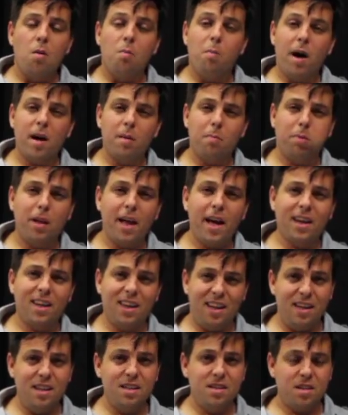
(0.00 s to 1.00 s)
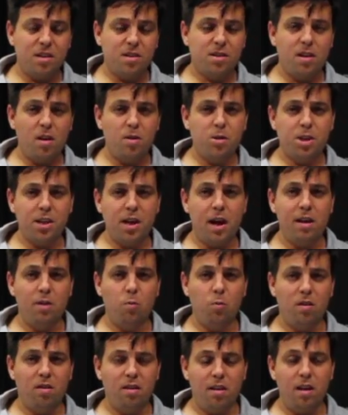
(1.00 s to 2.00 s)
But black is
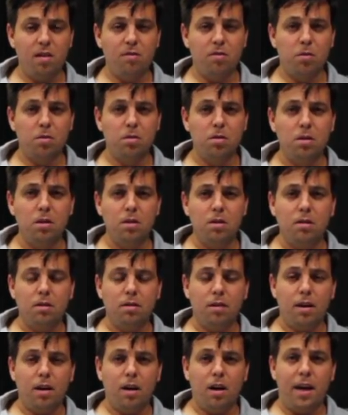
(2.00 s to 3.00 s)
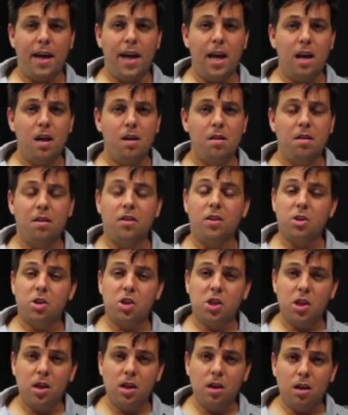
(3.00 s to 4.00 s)
associated with evil, and the
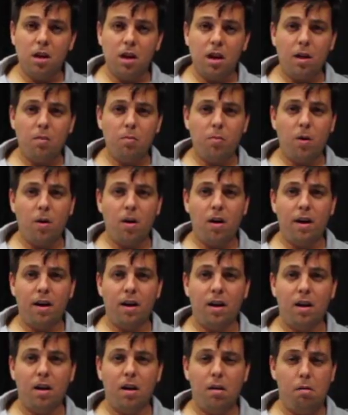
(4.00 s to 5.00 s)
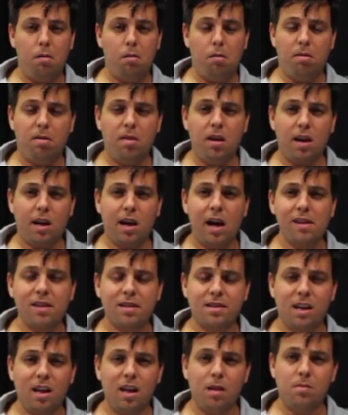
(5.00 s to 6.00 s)
Qin Empire, their colour
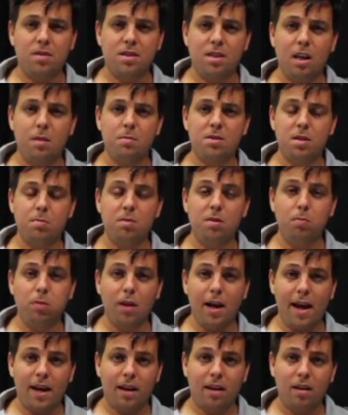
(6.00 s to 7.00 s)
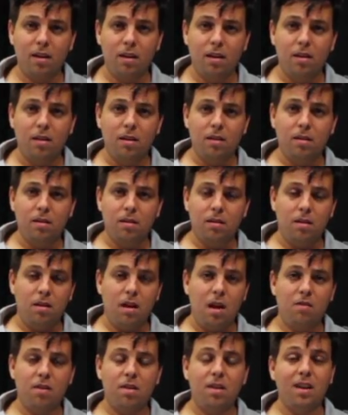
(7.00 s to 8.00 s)
scheme seems to be black.
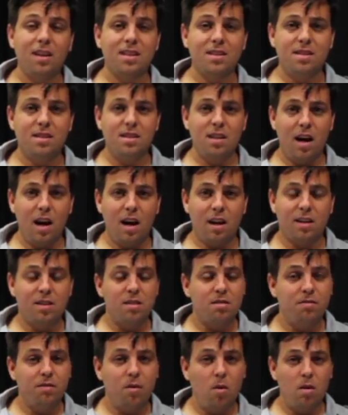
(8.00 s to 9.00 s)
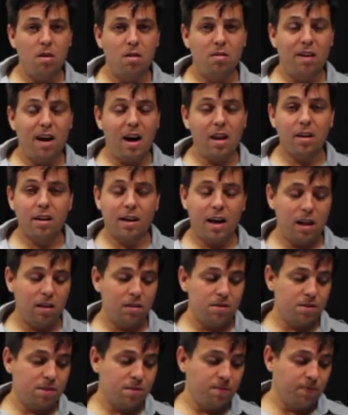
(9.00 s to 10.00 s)
Everything is dark and devoid of other
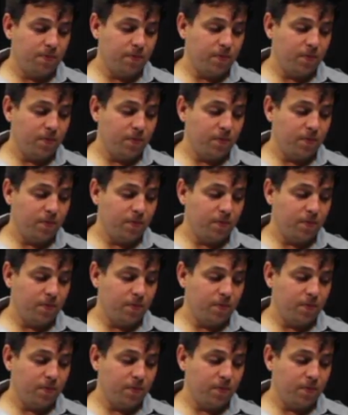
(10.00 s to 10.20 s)
colours.